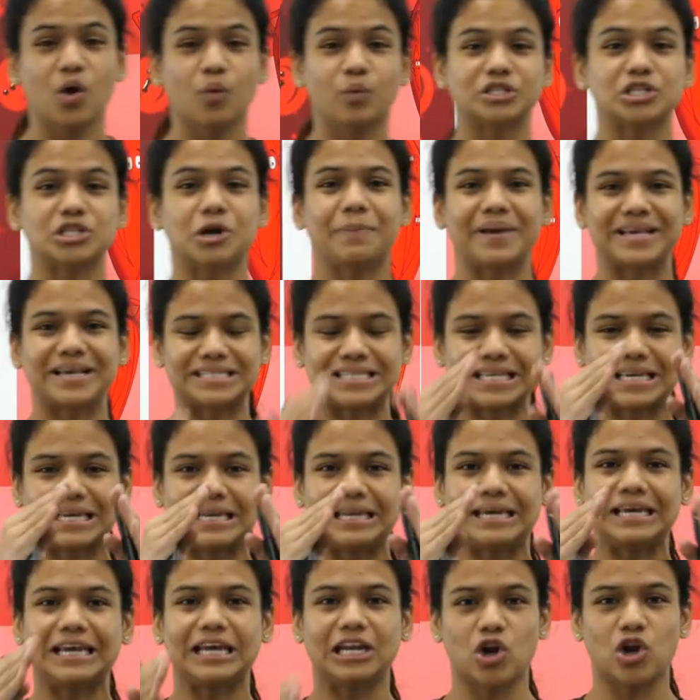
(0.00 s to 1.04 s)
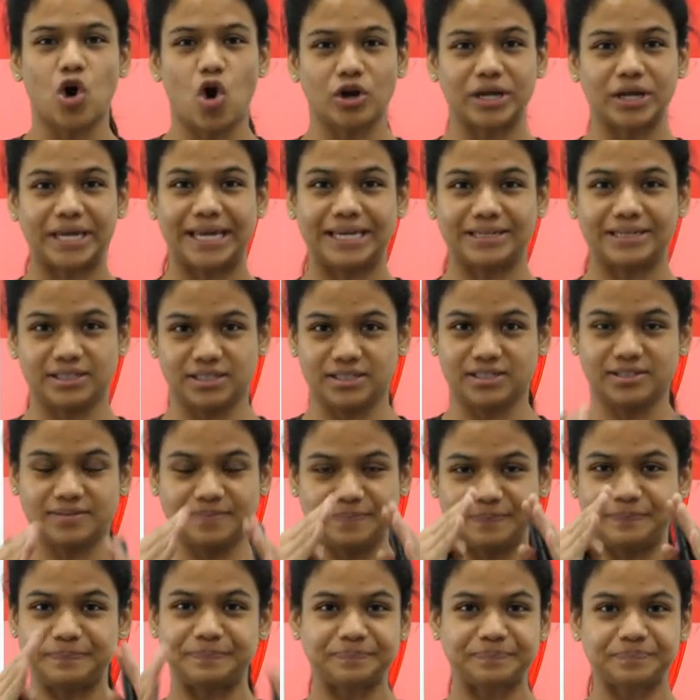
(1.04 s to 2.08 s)
which are basically elongated,
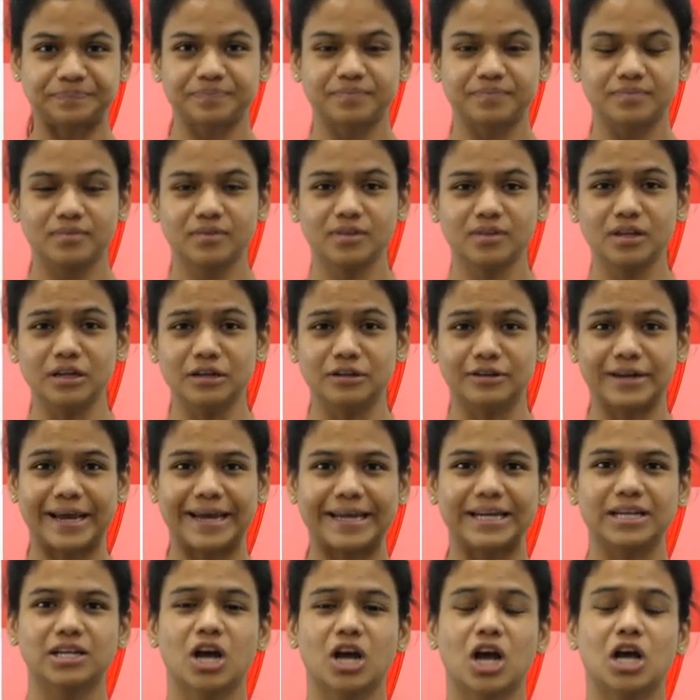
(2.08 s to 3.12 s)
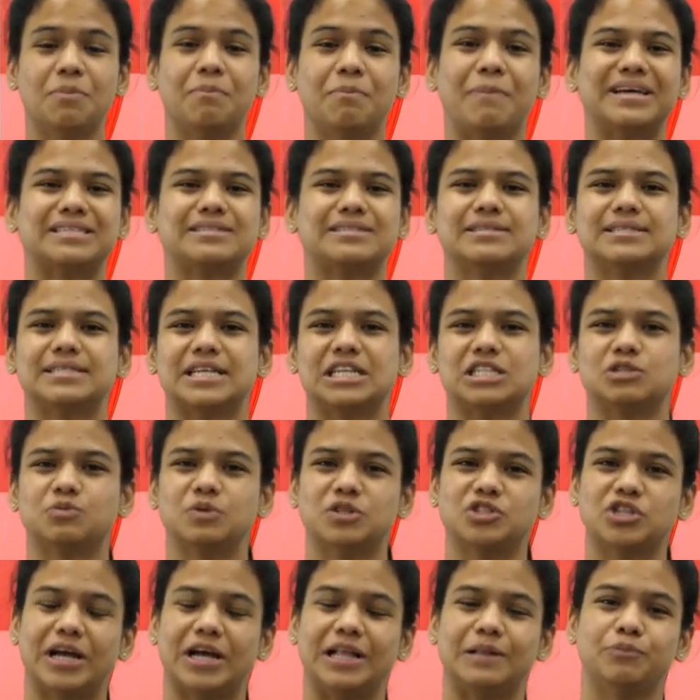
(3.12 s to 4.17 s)
right muscle cells
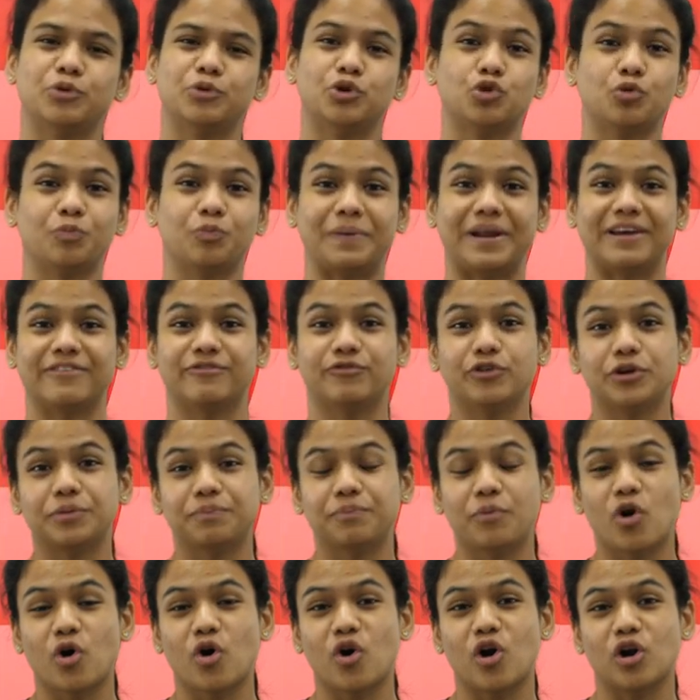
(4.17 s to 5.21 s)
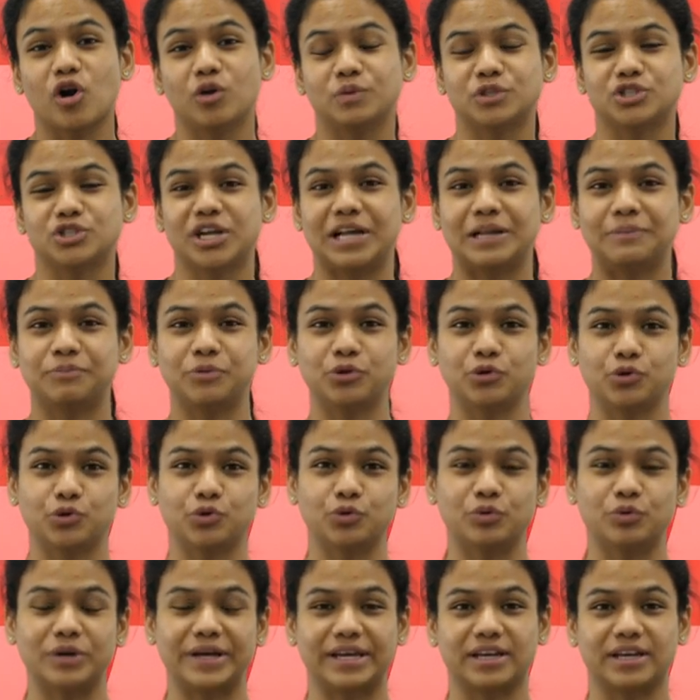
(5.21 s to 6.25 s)
which help you to play football which help you to
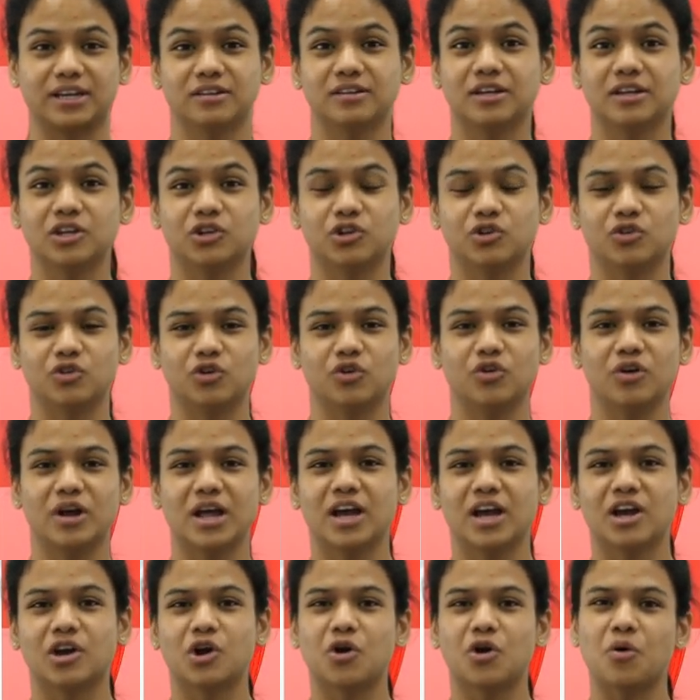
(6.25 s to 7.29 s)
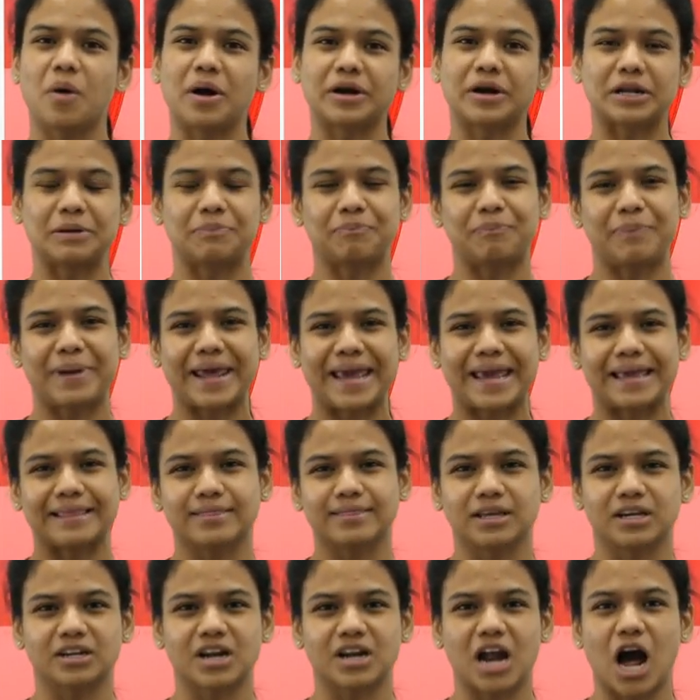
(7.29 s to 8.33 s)
like you know go out and play in
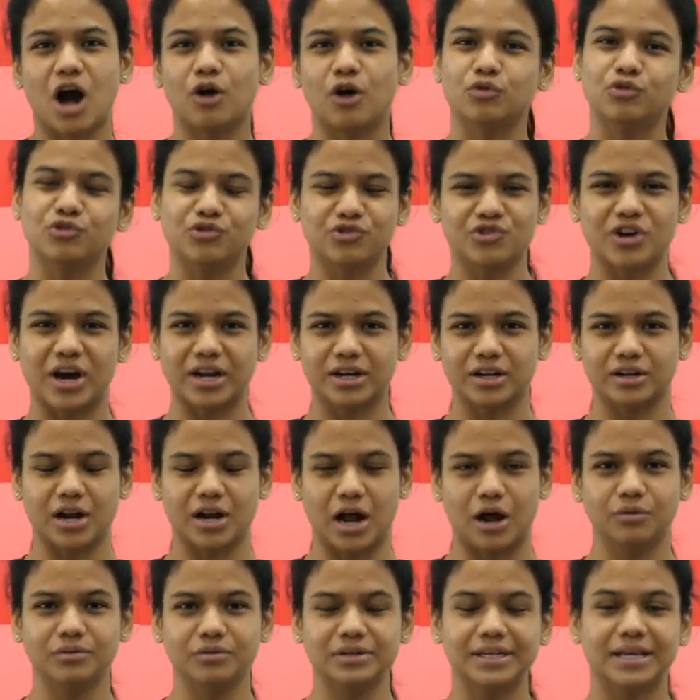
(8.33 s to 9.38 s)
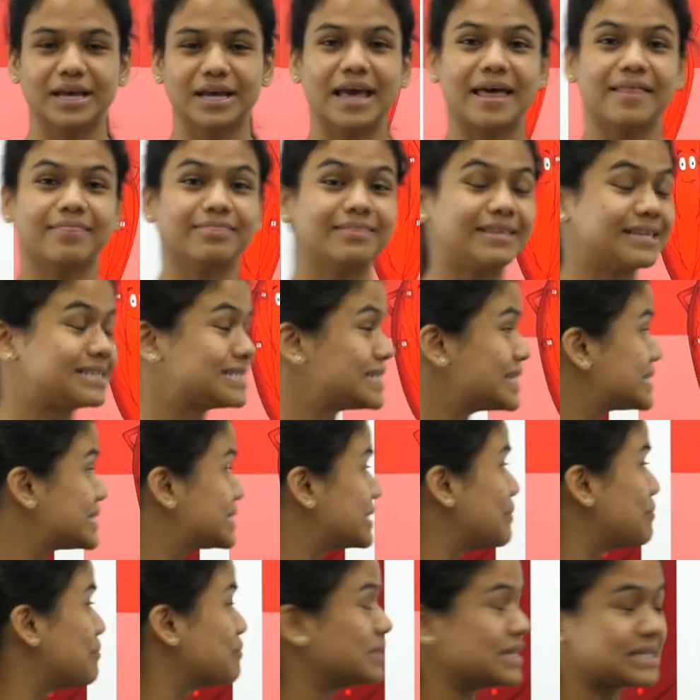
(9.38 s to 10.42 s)
the ground run around this is
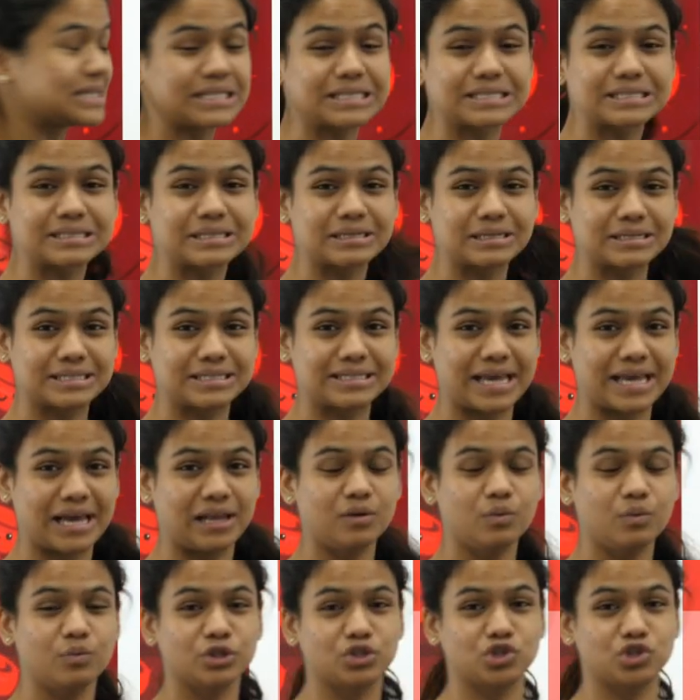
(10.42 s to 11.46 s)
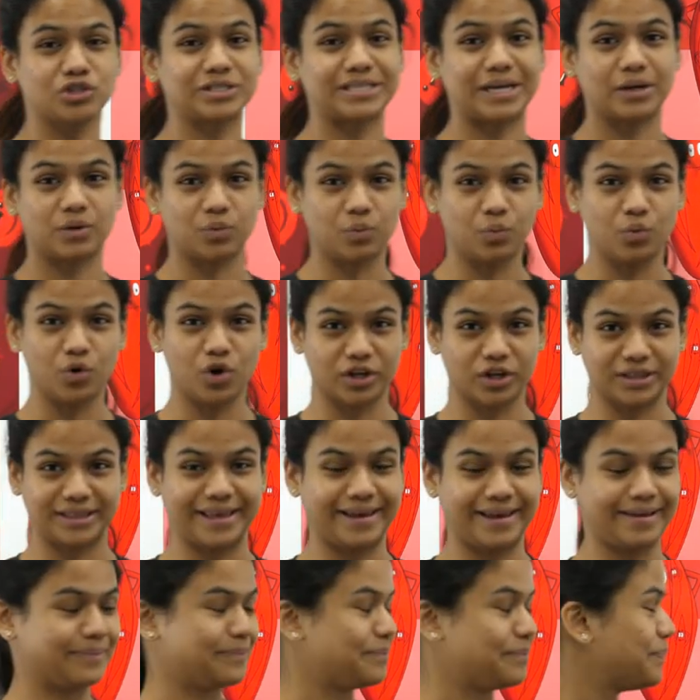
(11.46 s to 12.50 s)
the this is the cell which is at work
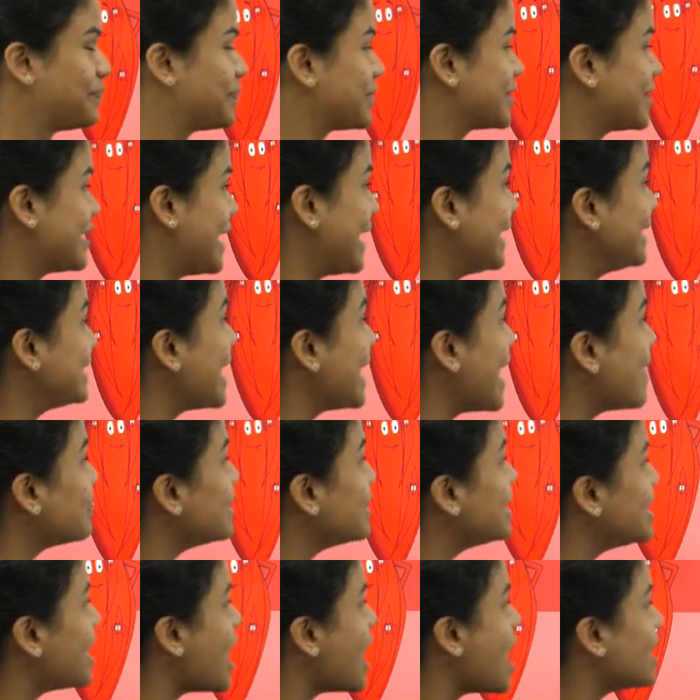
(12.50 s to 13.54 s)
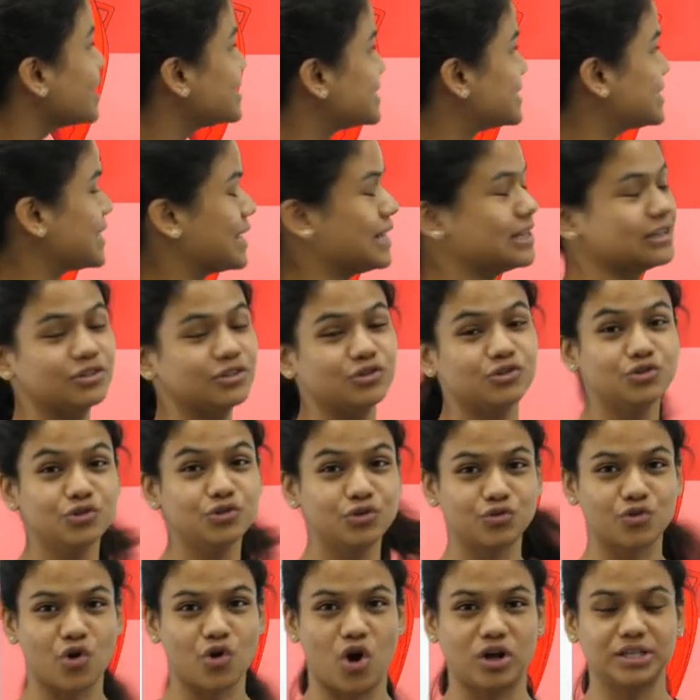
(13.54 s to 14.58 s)
there right and the last cell
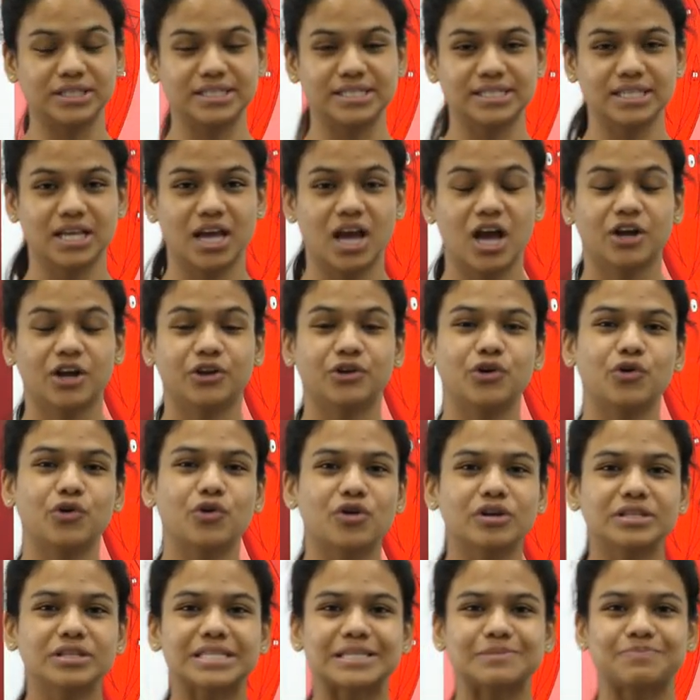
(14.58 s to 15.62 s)
neurons neurons